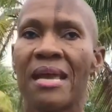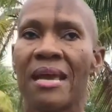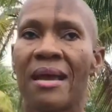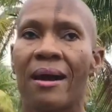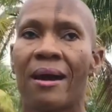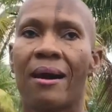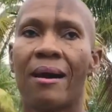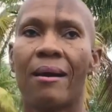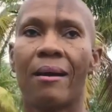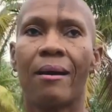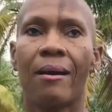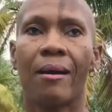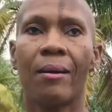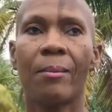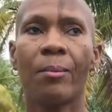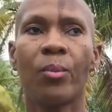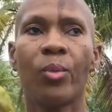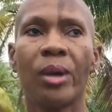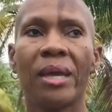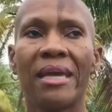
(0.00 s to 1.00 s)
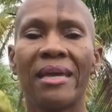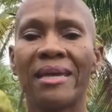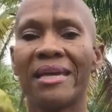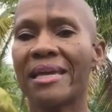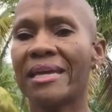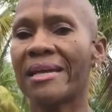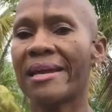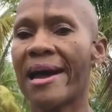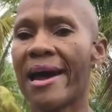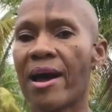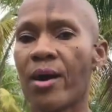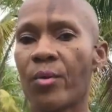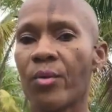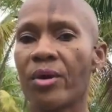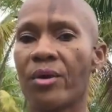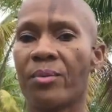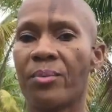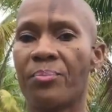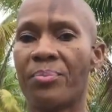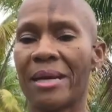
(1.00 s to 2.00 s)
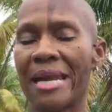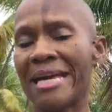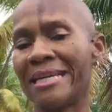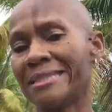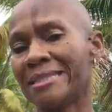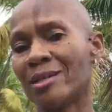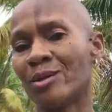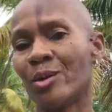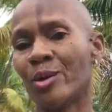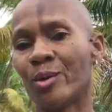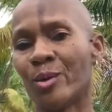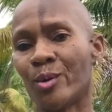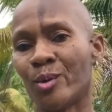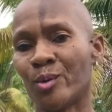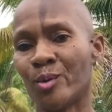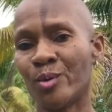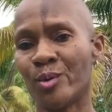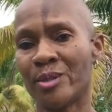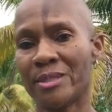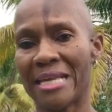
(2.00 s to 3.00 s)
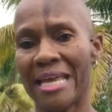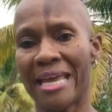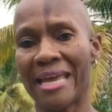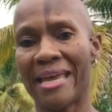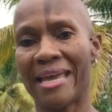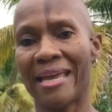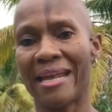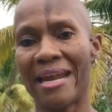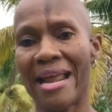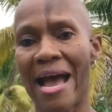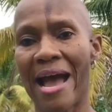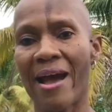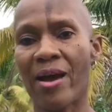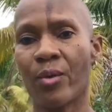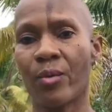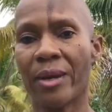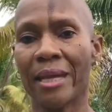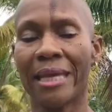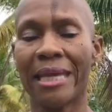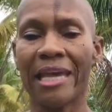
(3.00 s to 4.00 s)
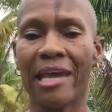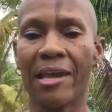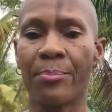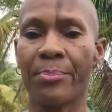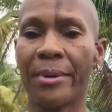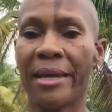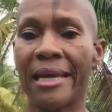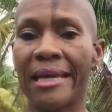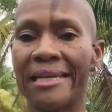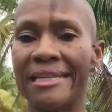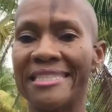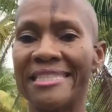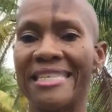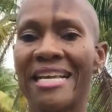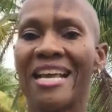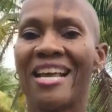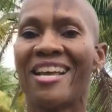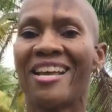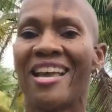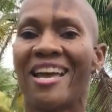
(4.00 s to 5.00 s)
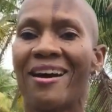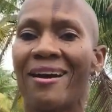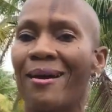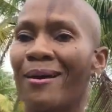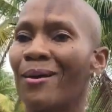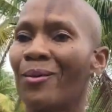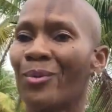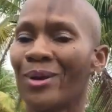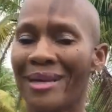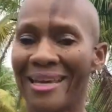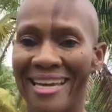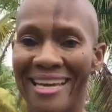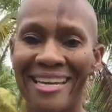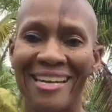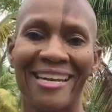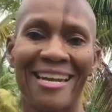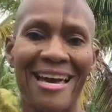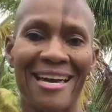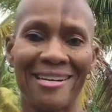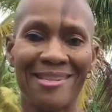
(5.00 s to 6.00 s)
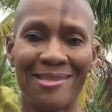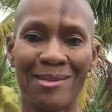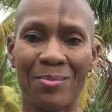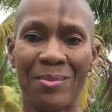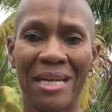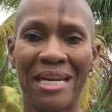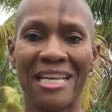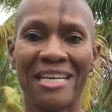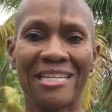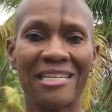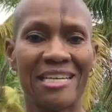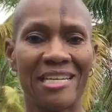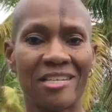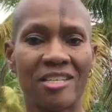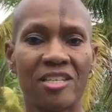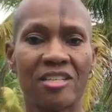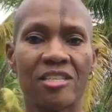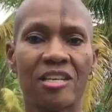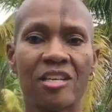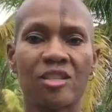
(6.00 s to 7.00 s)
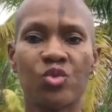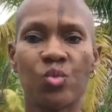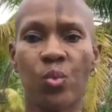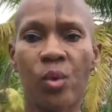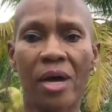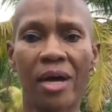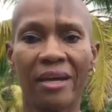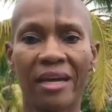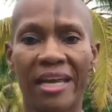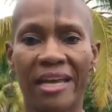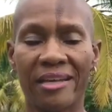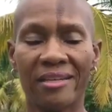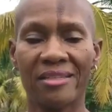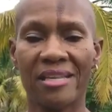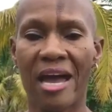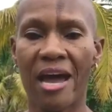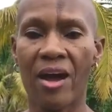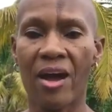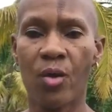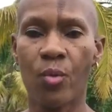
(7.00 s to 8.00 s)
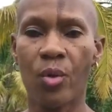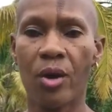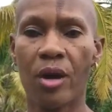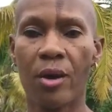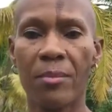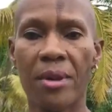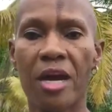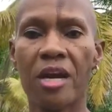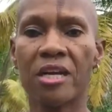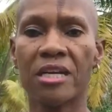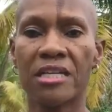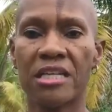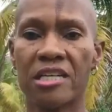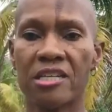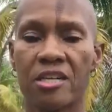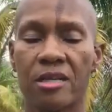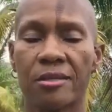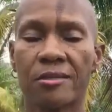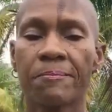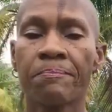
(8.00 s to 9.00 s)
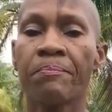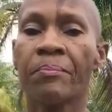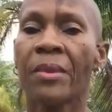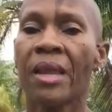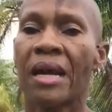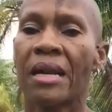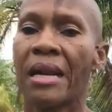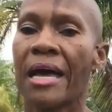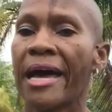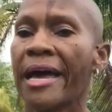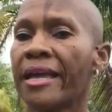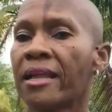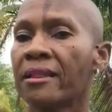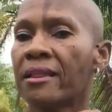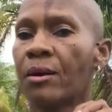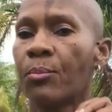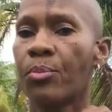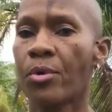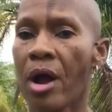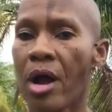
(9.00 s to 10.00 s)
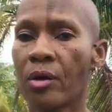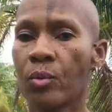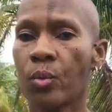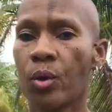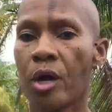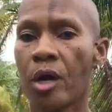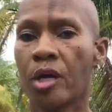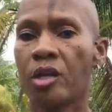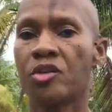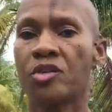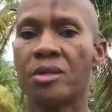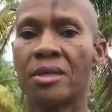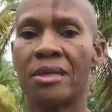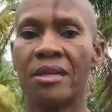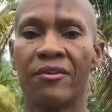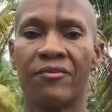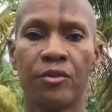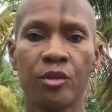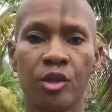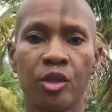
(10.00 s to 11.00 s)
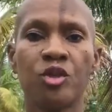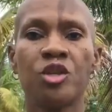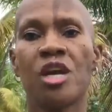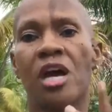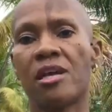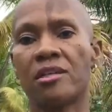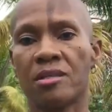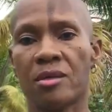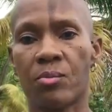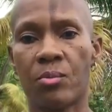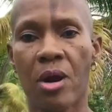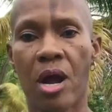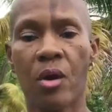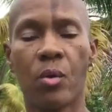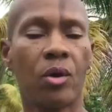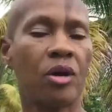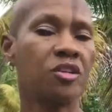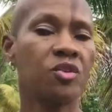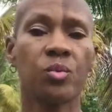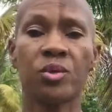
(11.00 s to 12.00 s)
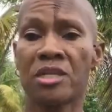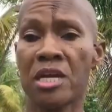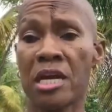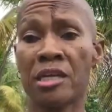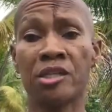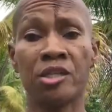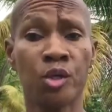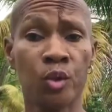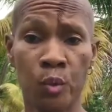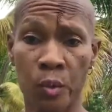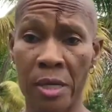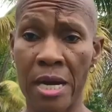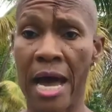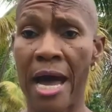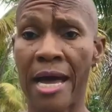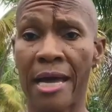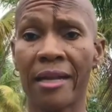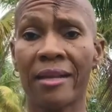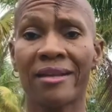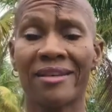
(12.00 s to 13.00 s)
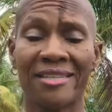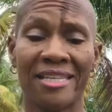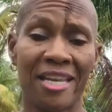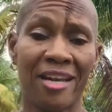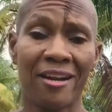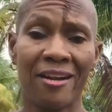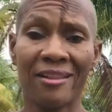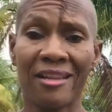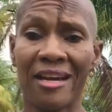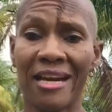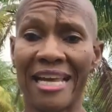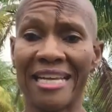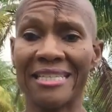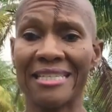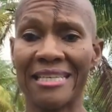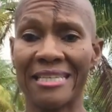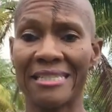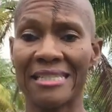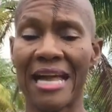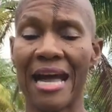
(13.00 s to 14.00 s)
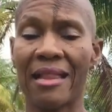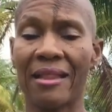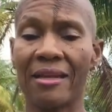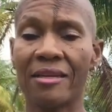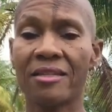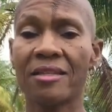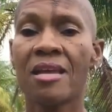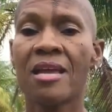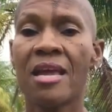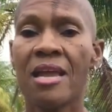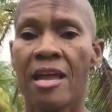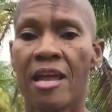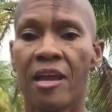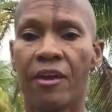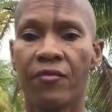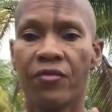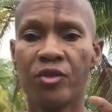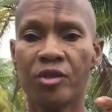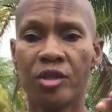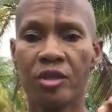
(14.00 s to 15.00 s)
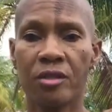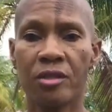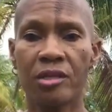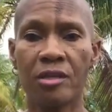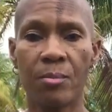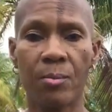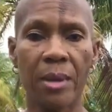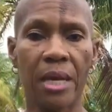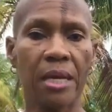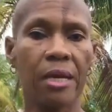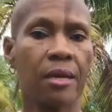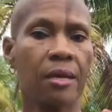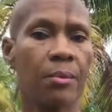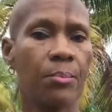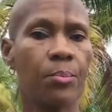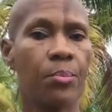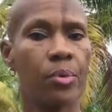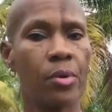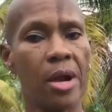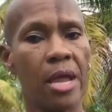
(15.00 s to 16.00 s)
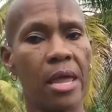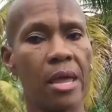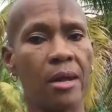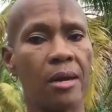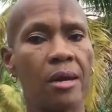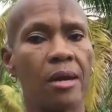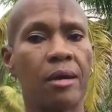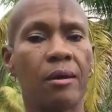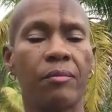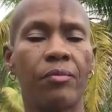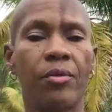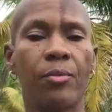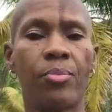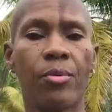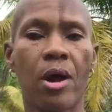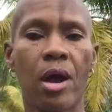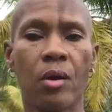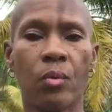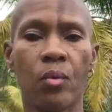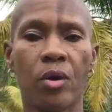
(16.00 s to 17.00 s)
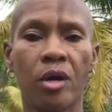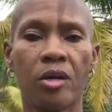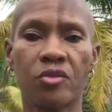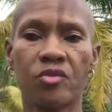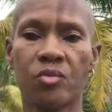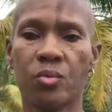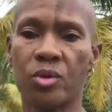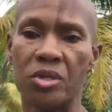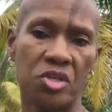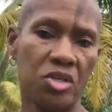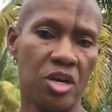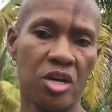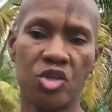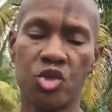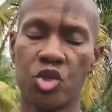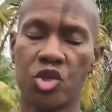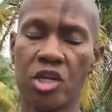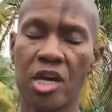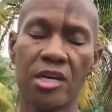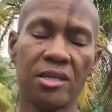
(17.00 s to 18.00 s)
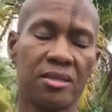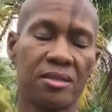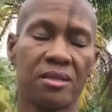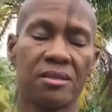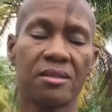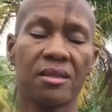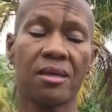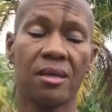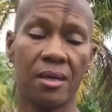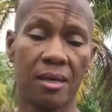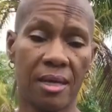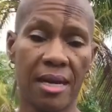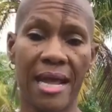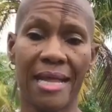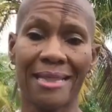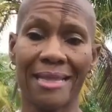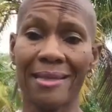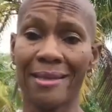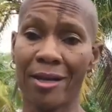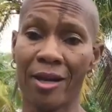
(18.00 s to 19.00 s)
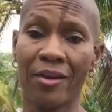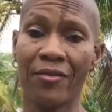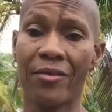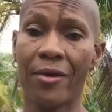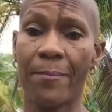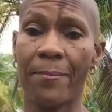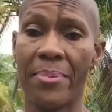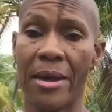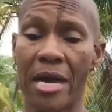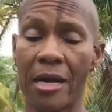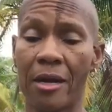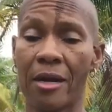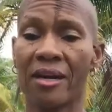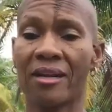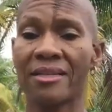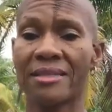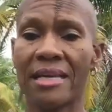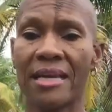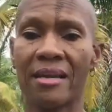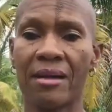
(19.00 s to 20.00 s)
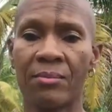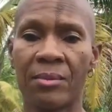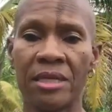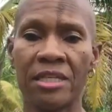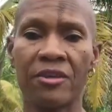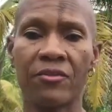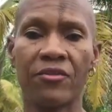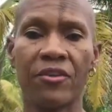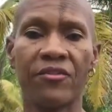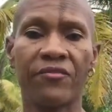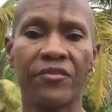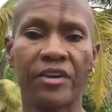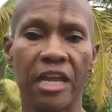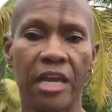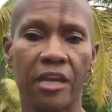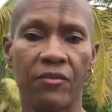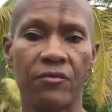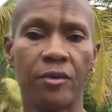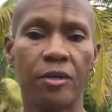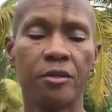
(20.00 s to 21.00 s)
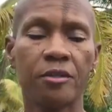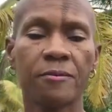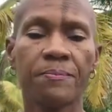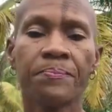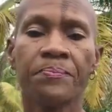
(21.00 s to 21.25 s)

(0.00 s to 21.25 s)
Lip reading: We eat our plantanos and our quepes. We eat a lot of Dominican dishes as well as our American dishes. Like the bratwurst, if you do Johnson bratwurst, which I do not because here they're like $6. If you do the Dominican brand of the bratwurst, which are just as good, I think they're even better because they come in different flavors.